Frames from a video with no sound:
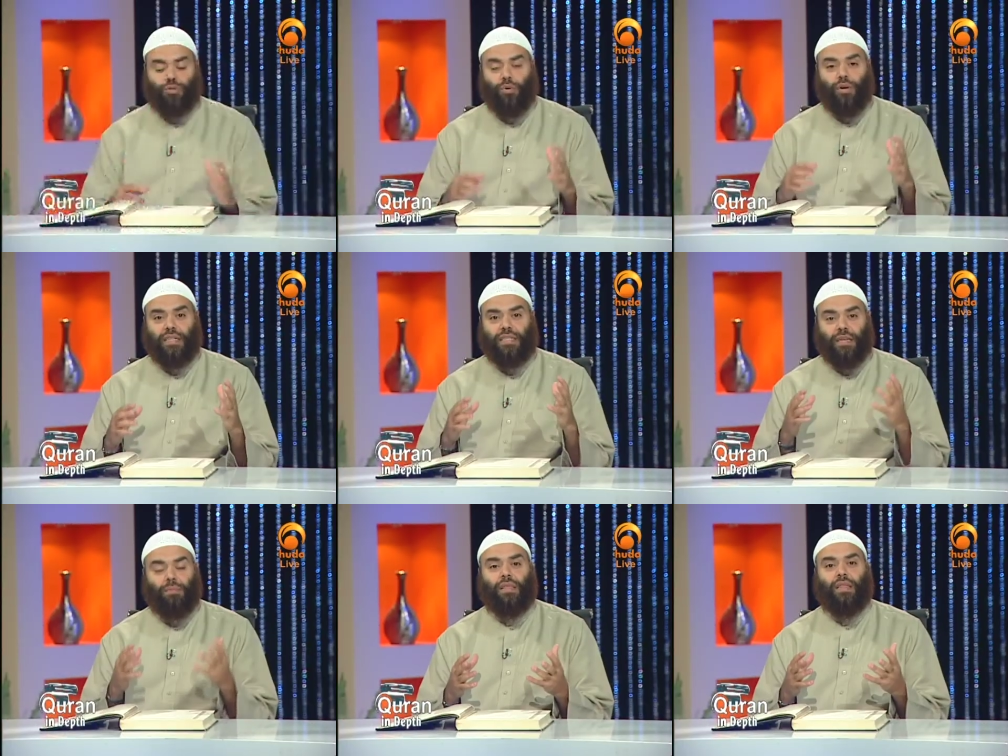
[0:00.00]
So it's
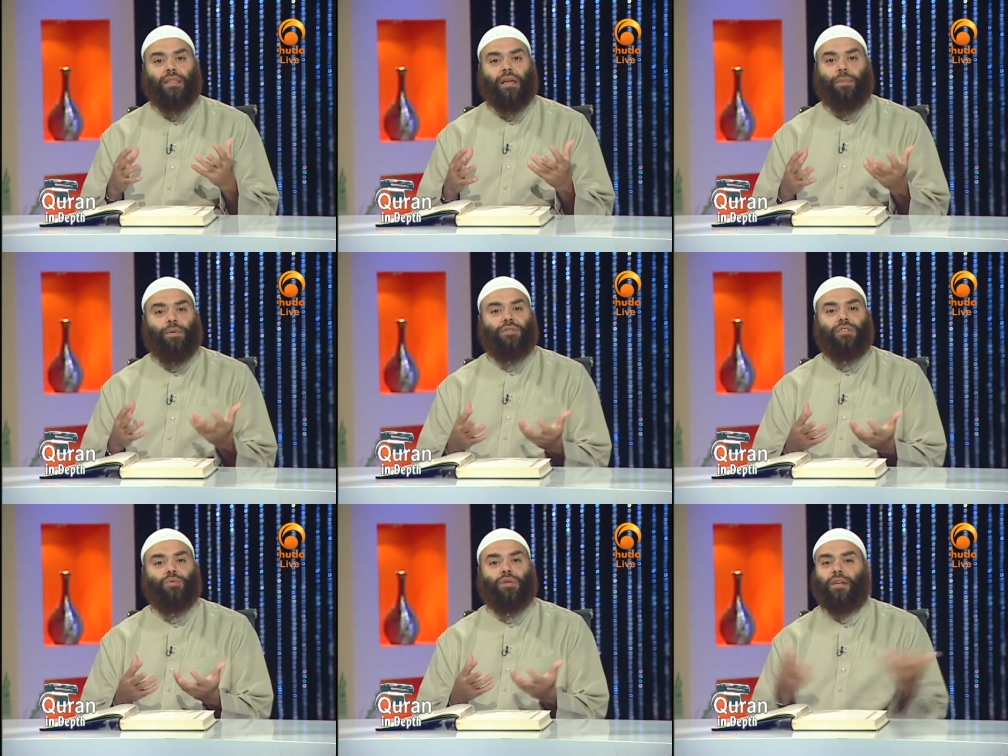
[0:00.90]
something that a
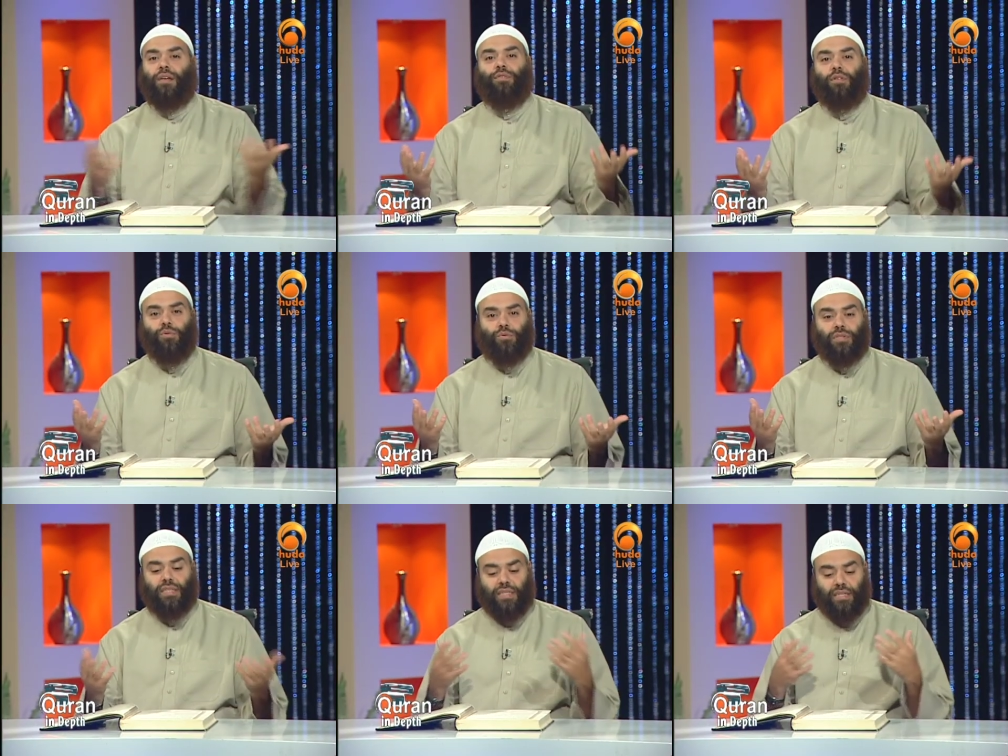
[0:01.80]
person would never
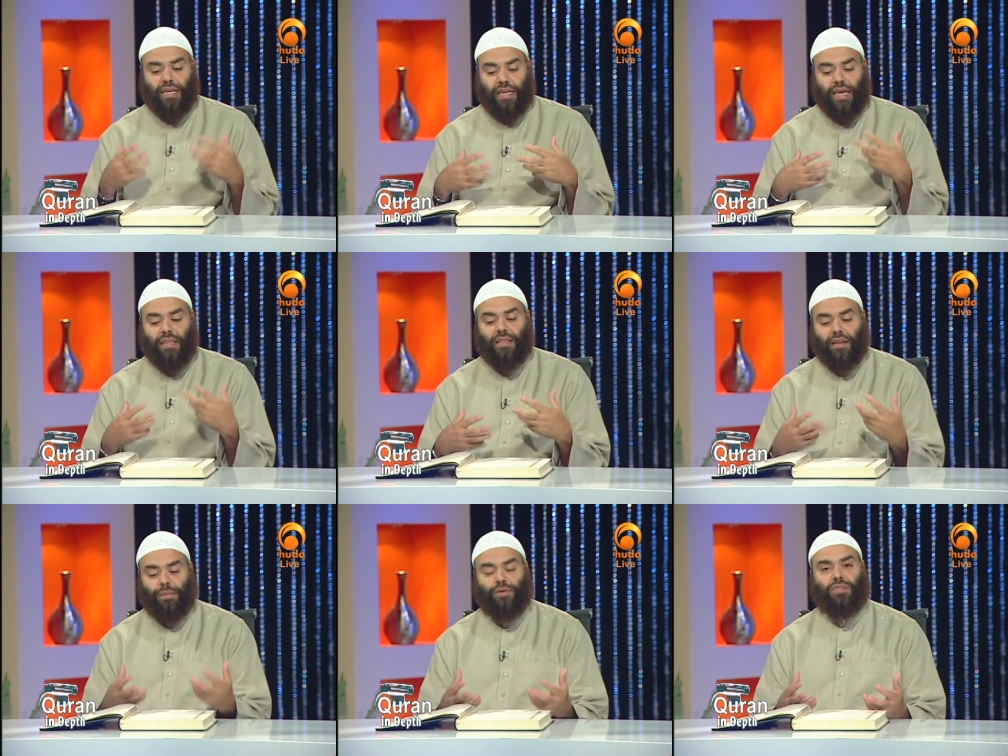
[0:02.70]
lose. This is a gain
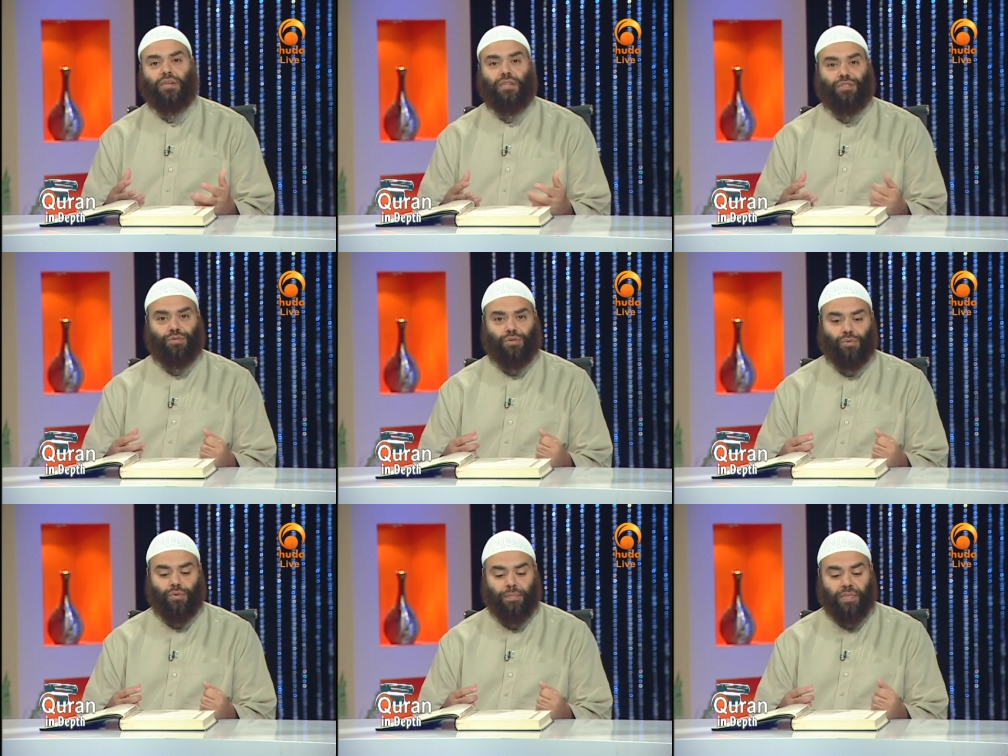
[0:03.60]
that a person needs to
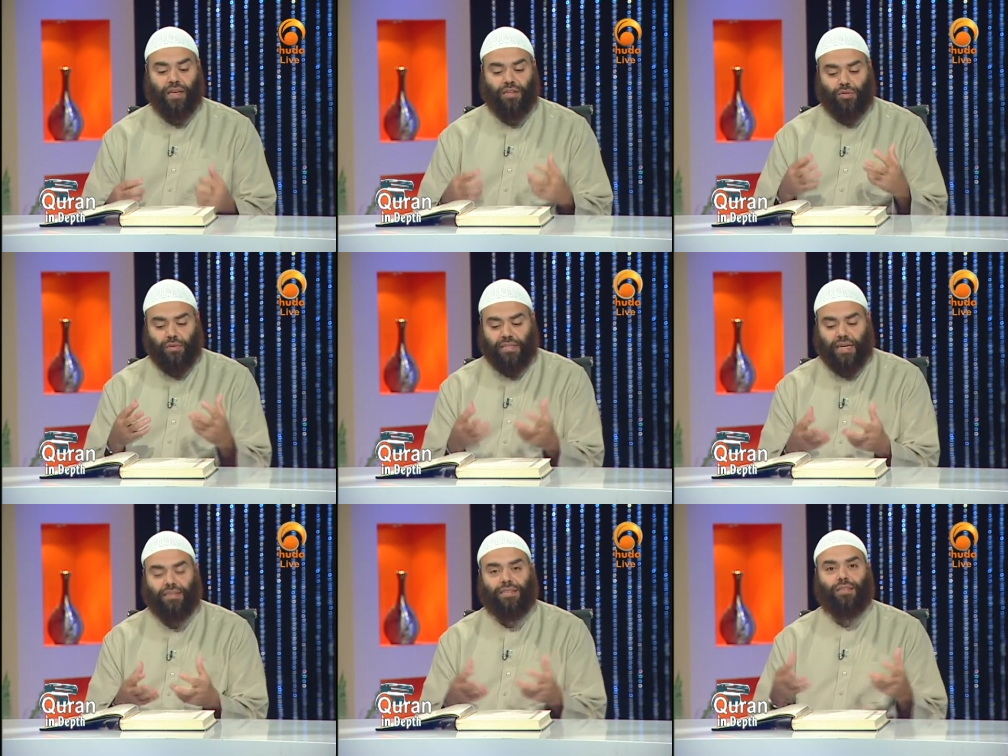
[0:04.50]
do. So
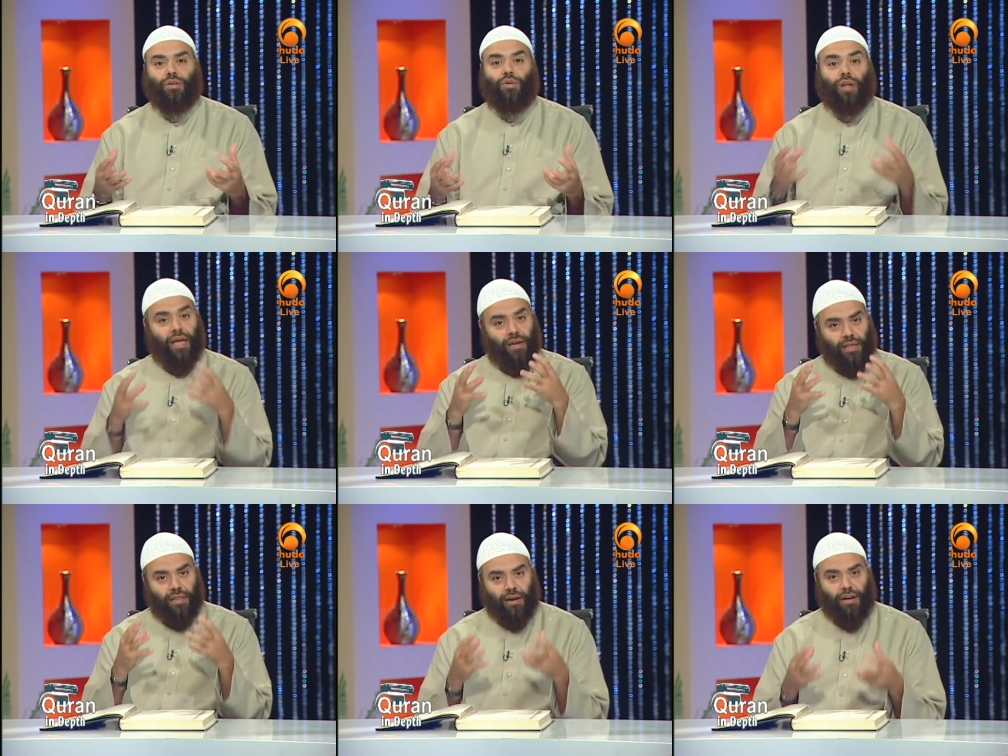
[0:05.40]
reciting the Quran
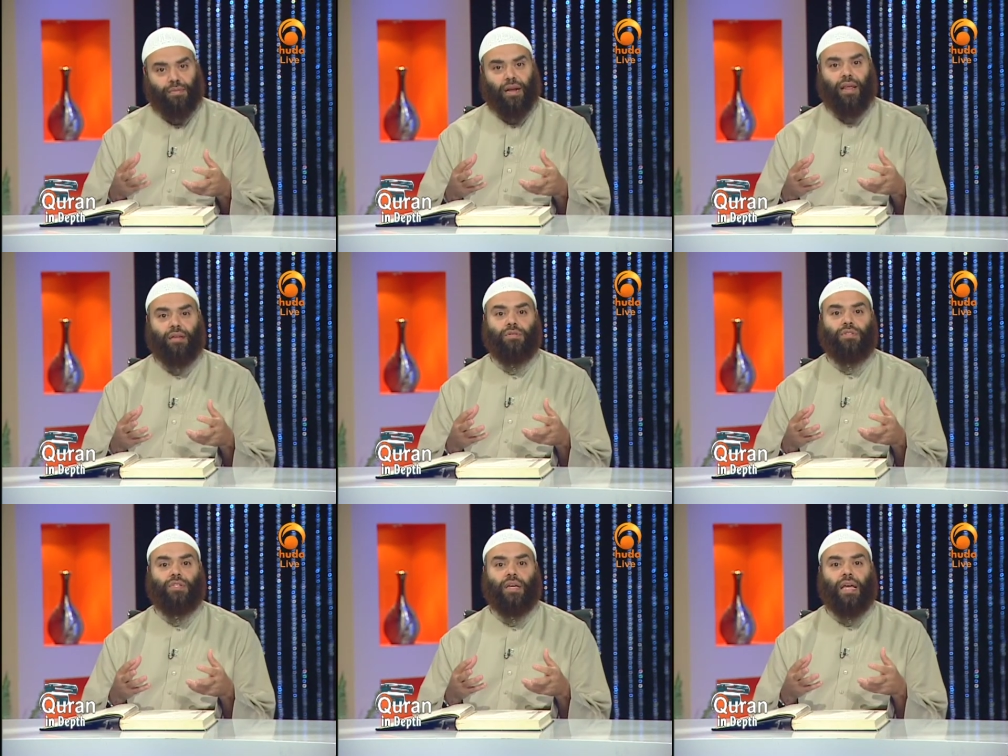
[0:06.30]
in the Arabic
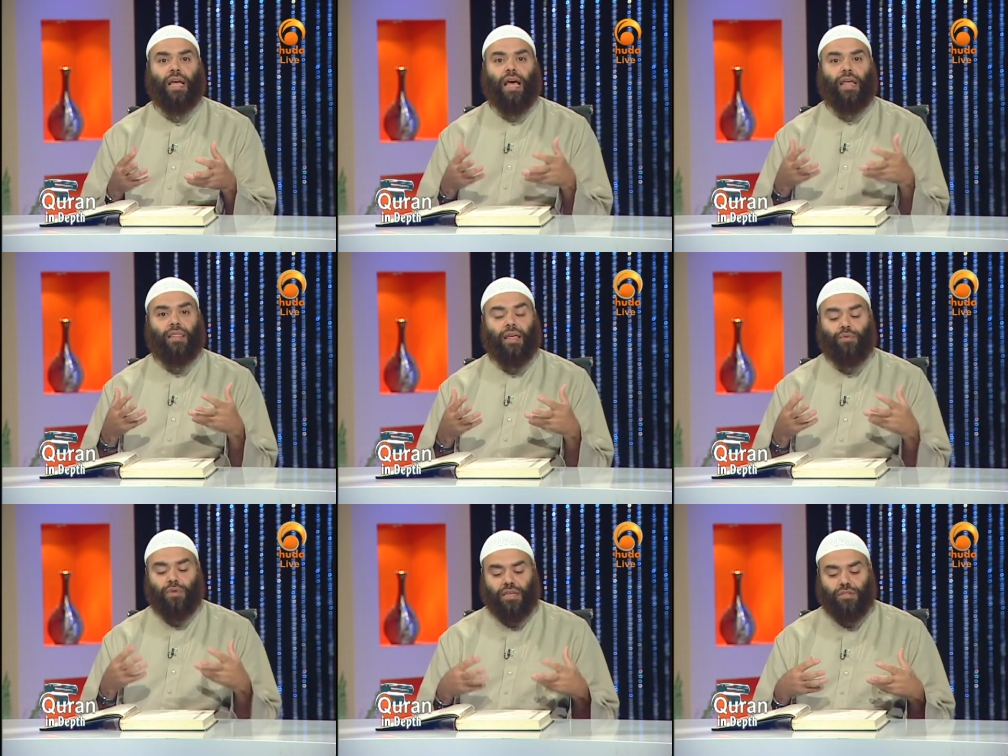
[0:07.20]
language, and
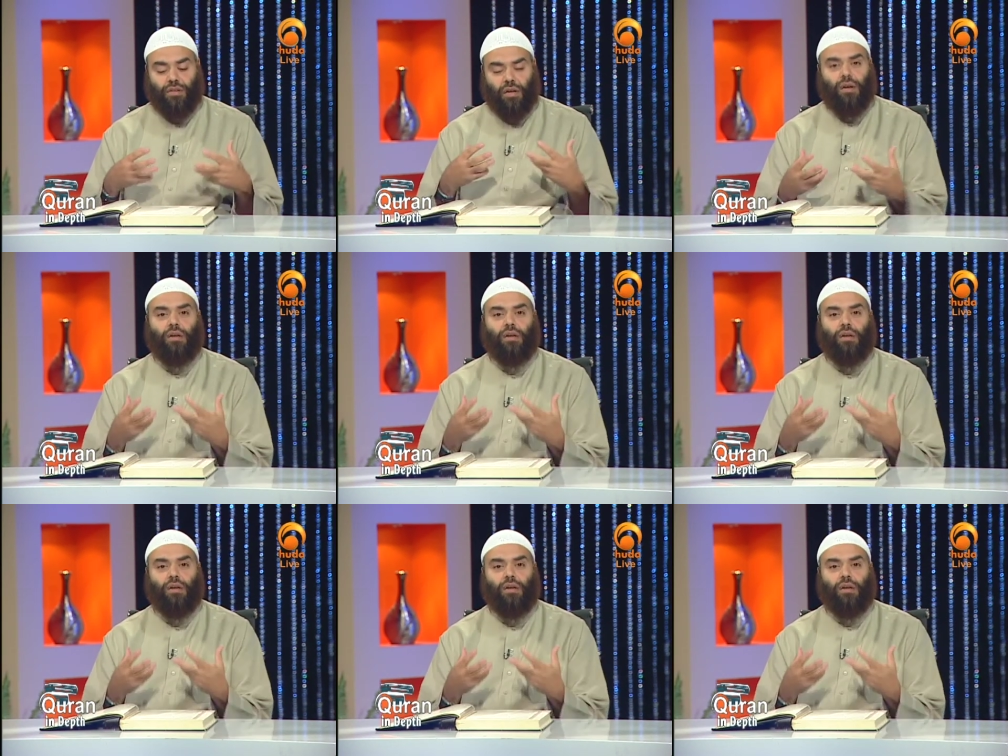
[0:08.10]
then we need to